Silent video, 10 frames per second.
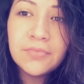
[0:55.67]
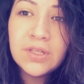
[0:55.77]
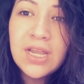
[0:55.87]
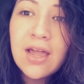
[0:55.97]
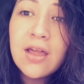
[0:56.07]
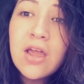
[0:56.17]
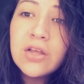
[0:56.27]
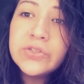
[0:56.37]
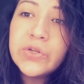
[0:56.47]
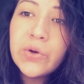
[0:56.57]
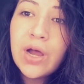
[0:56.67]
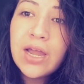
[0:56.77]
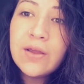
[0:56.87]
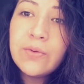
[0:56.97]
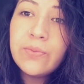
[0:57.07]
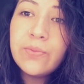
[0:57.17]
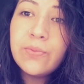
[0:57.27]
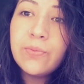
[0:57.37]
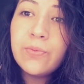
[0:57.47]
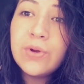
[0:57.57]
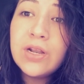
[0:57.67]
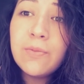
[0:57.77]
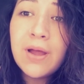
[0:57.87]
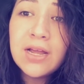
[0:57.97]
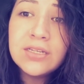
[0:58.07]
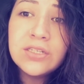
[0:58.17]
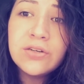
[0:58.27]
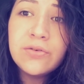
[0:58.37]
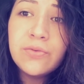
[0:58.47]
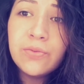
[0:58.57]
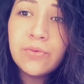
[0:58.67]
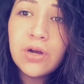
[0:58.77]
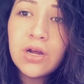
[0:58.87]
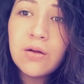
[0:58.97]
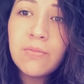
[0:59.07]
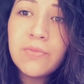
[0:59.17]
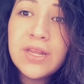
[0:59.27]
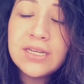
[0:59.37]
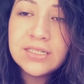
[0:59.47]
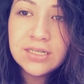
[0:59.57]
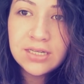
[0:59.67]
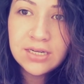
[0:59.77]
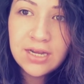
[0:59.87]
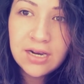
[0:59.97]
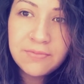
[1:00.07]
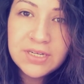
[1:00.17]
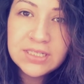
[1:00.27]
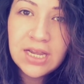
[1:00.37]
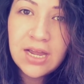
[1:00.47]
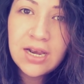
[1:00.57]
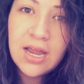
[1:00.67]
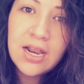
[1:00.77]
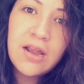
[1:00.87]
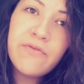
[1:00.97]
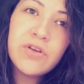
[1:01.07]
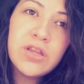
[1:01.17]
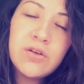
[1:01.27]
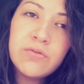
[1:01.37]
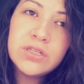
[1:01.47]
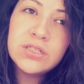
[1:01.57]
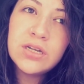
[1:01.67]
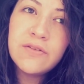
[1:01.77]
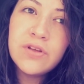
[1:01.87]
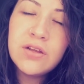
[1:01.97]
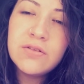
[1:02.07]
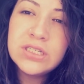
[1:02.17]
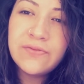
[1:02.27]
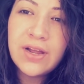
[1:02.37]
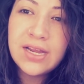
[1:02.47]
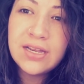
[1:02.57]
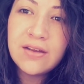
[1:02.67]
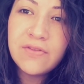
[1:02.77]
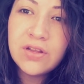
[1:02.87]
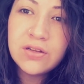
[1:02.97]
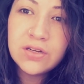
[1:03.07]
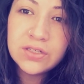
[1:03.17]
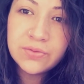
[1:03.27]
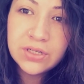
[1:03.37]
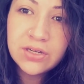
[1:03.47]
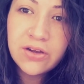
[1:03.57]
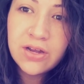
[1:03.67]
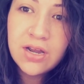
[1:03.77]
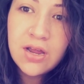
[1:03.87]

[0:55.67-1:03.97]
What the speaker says: yeah, so in El Paso, they did the anatomy scan and everything was fine. Everything looked really good.